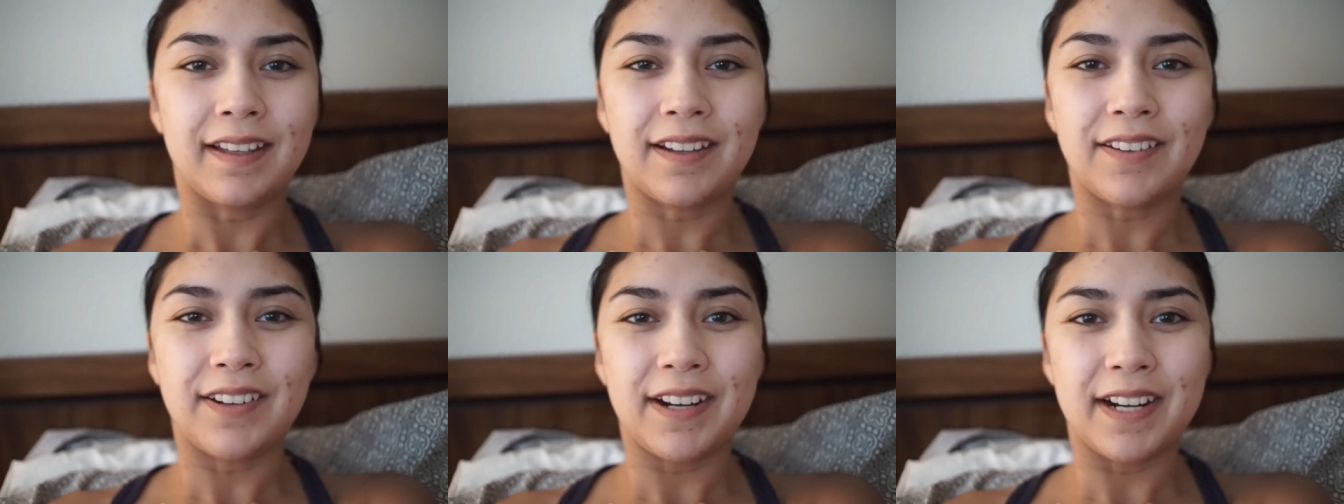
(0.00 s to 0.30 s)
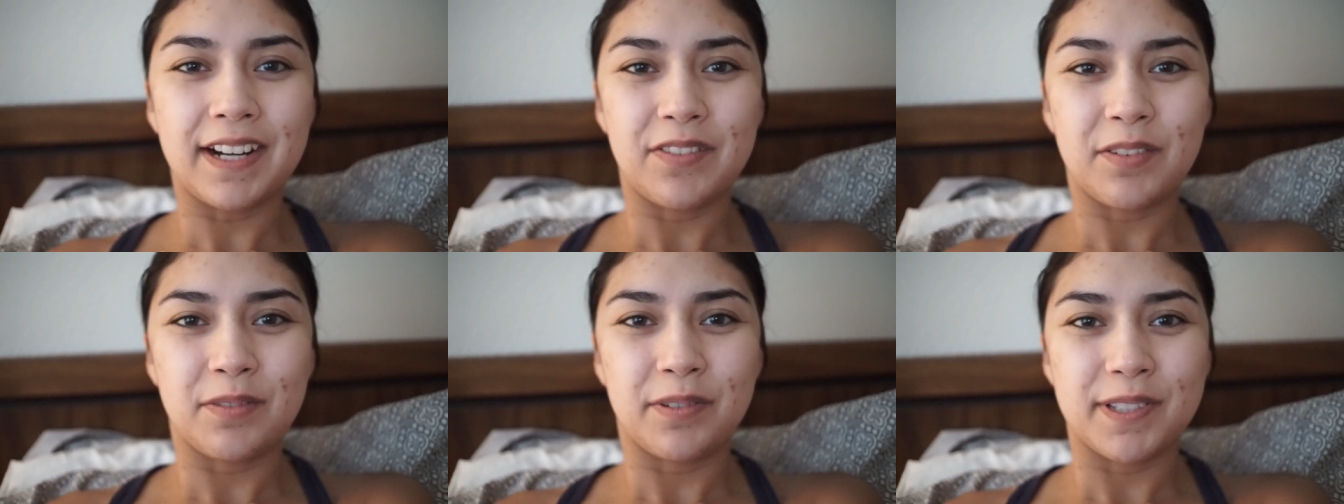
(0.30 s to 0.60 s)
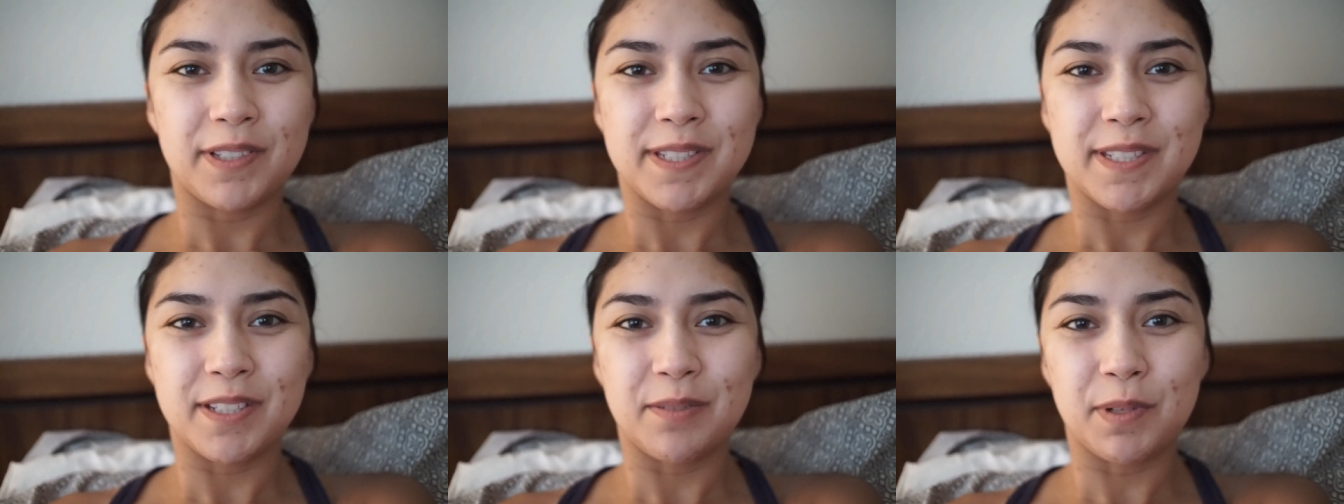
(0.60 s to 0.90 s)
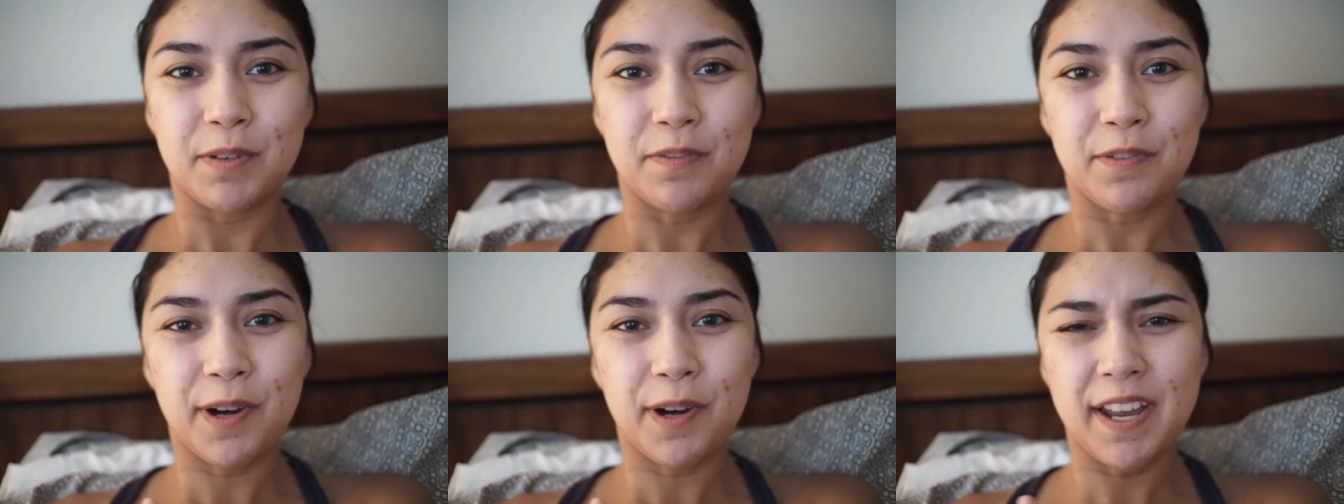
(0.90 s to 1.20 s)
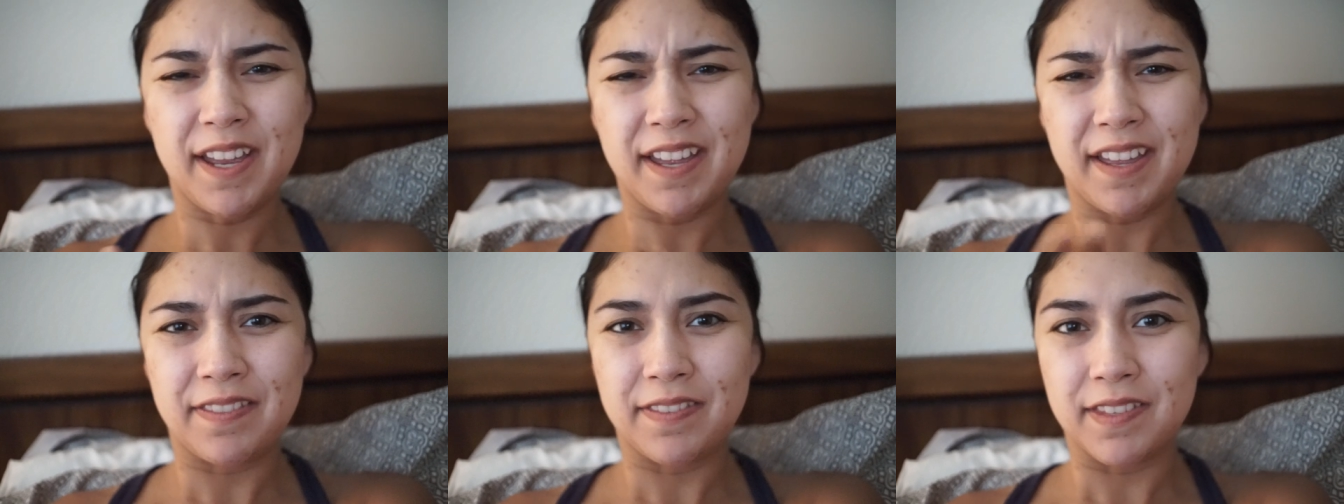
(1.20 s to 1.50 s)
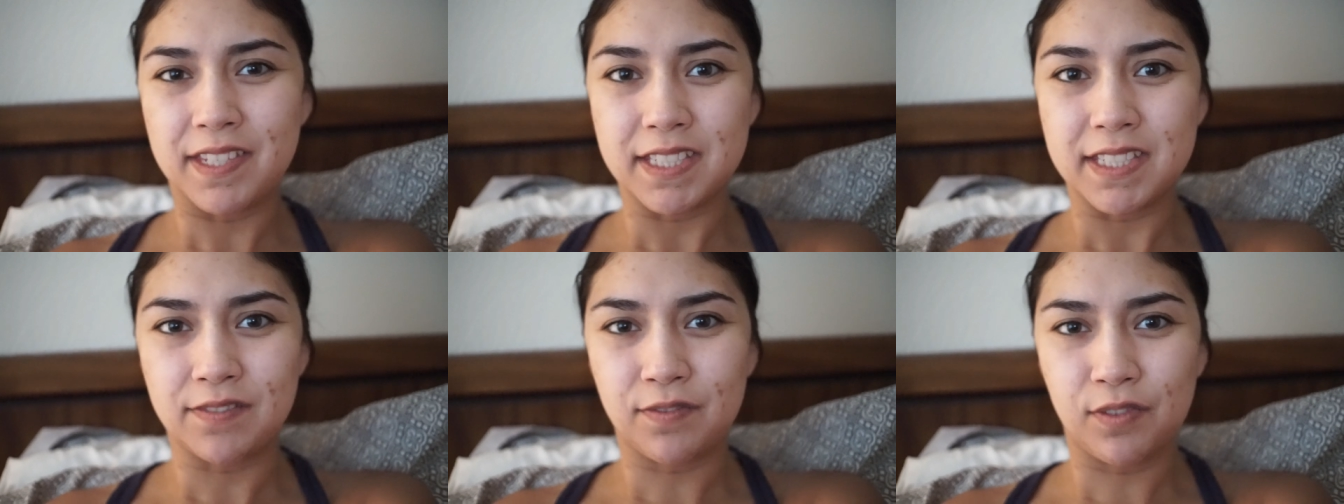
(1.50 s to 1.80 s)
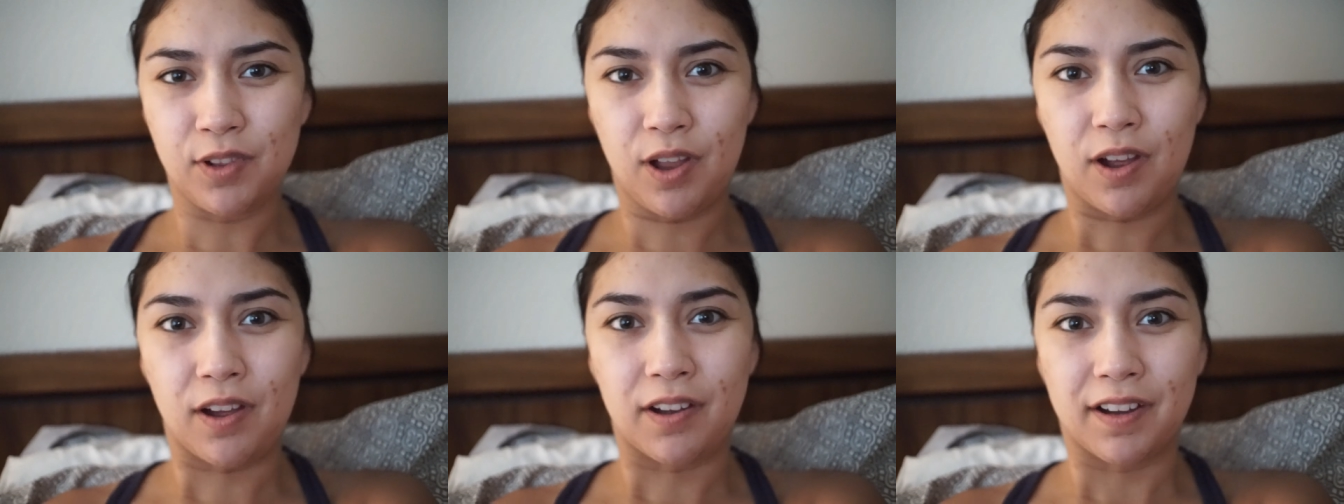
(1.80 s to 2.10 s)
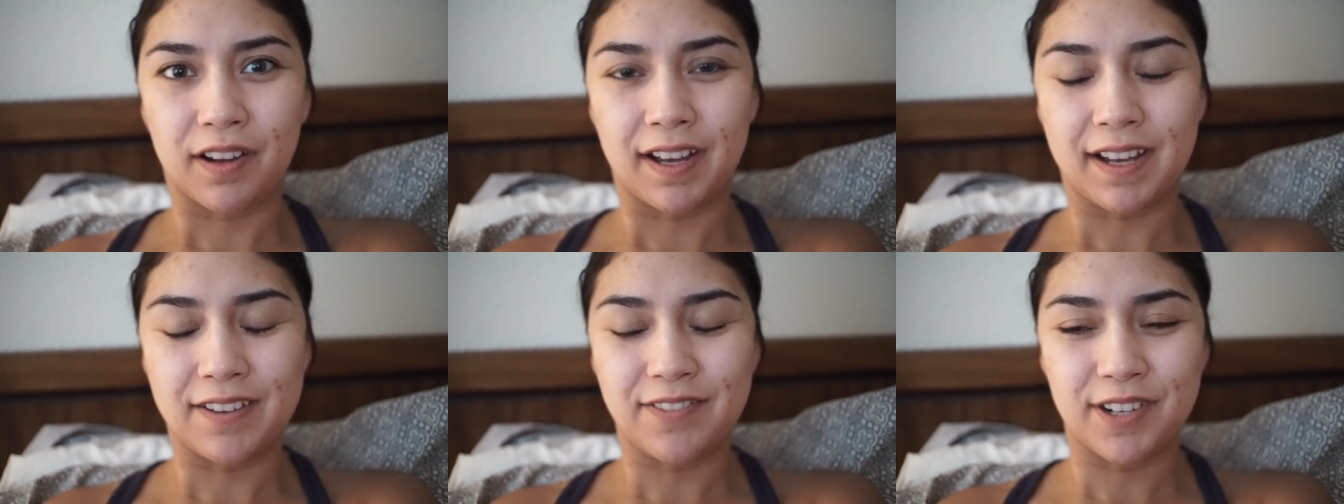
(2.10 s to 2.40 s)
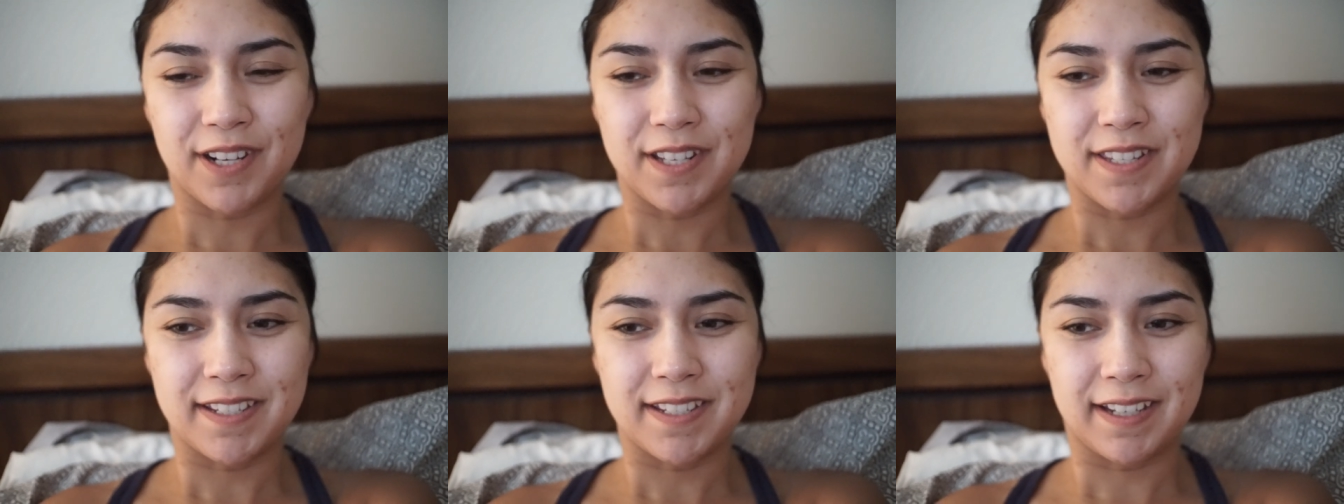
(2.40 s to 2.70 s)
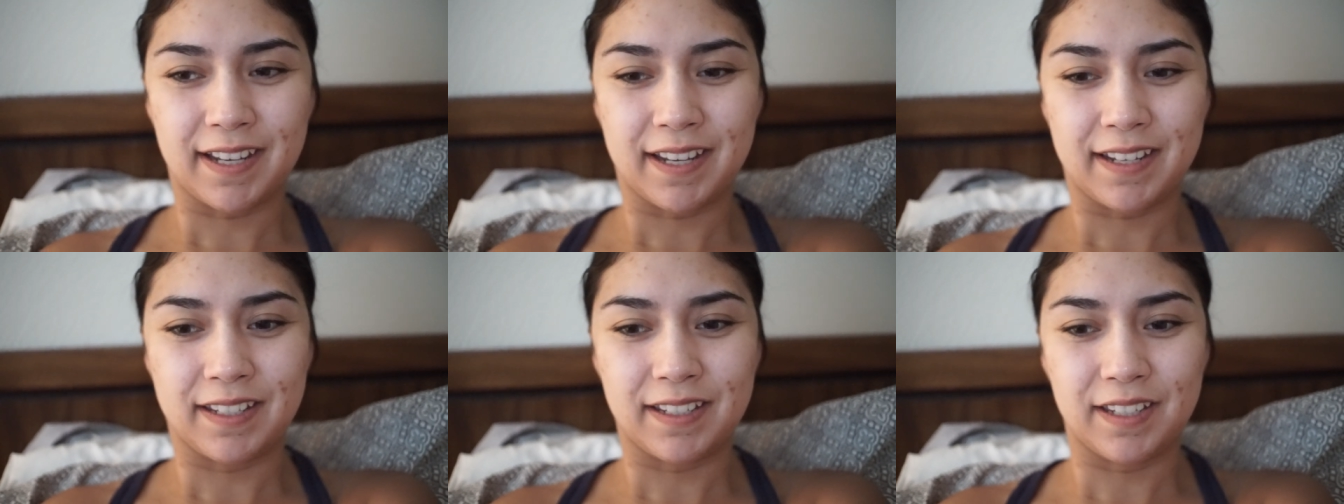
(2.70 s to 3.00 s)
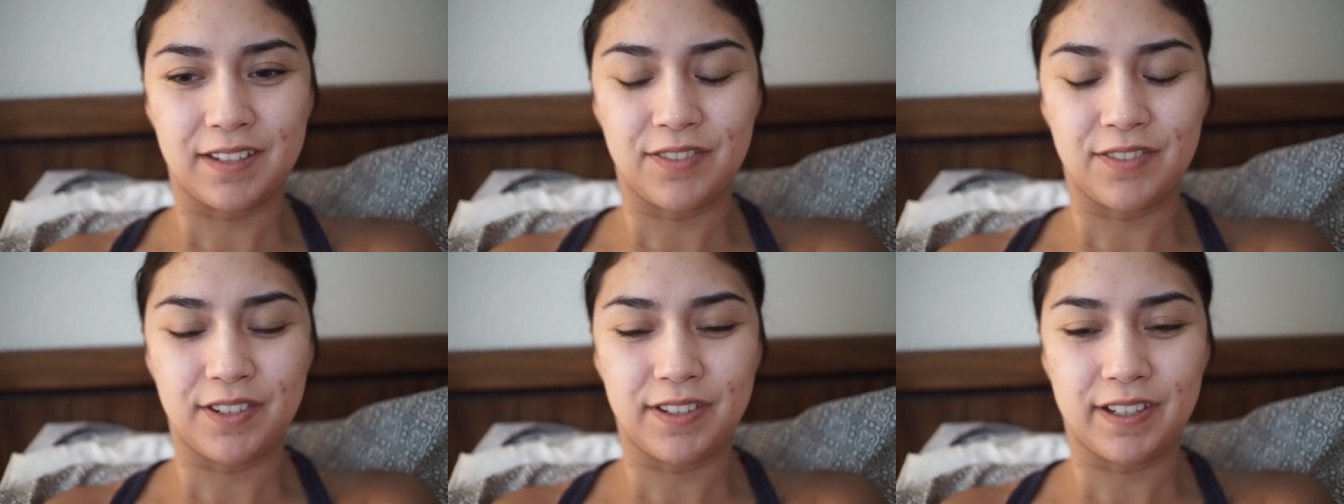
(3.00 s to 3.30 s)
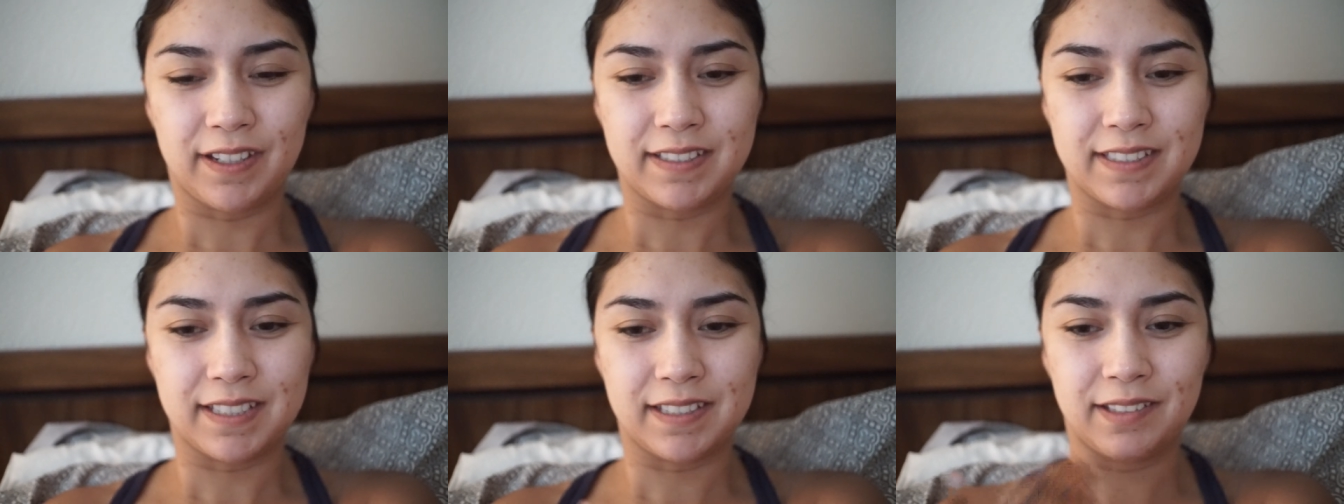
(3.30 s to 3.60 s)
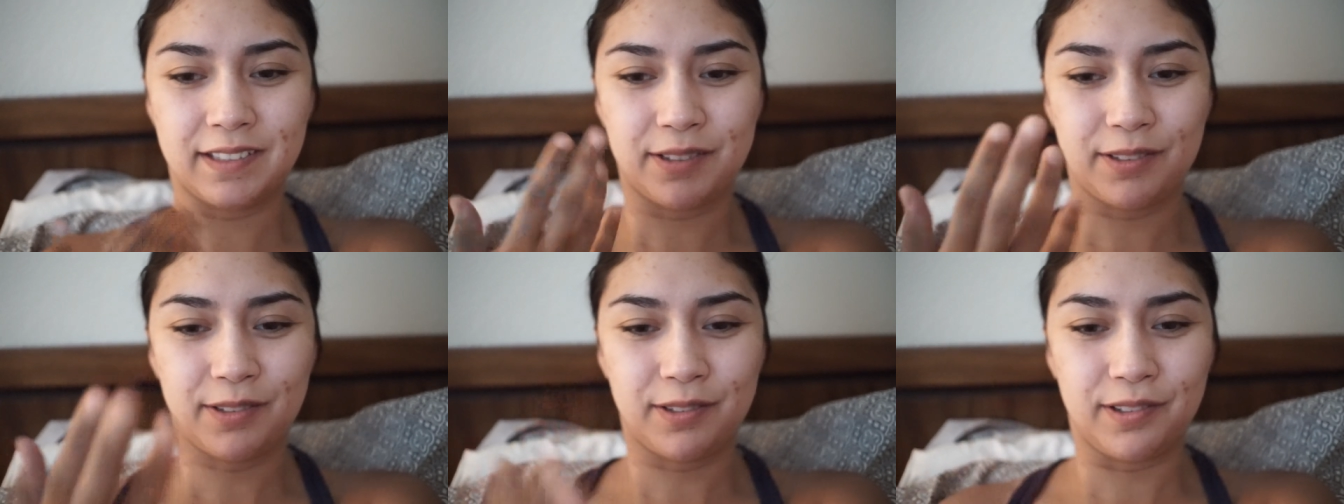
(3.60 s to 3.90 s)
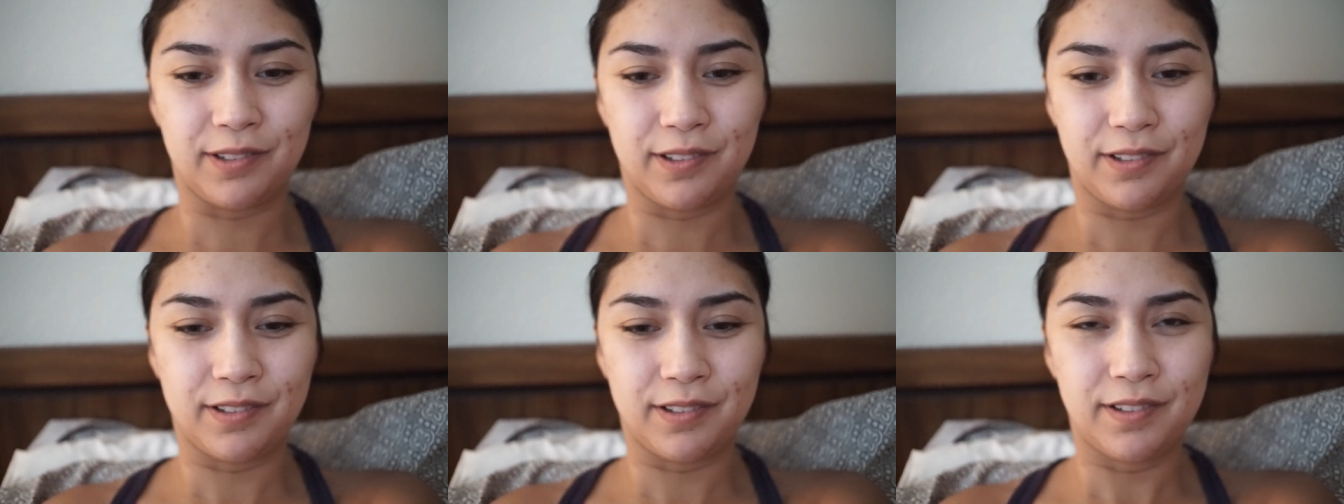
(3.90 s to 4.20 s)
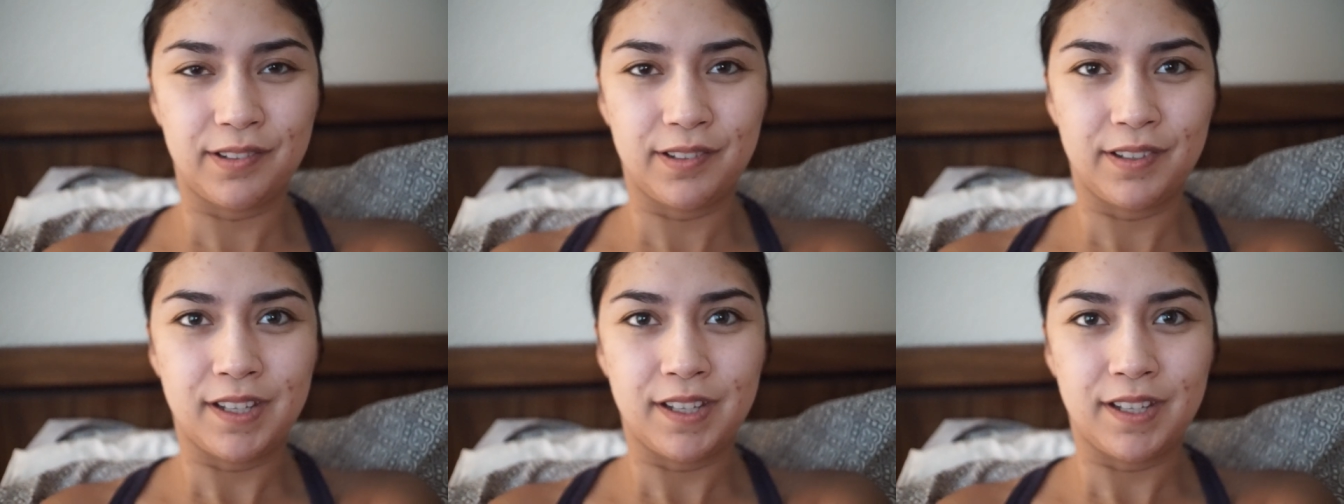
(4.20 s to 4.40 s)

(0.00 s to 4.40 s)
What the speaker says: Alright everyone, so before I end this vlog, I wanted to kind of give you guys a little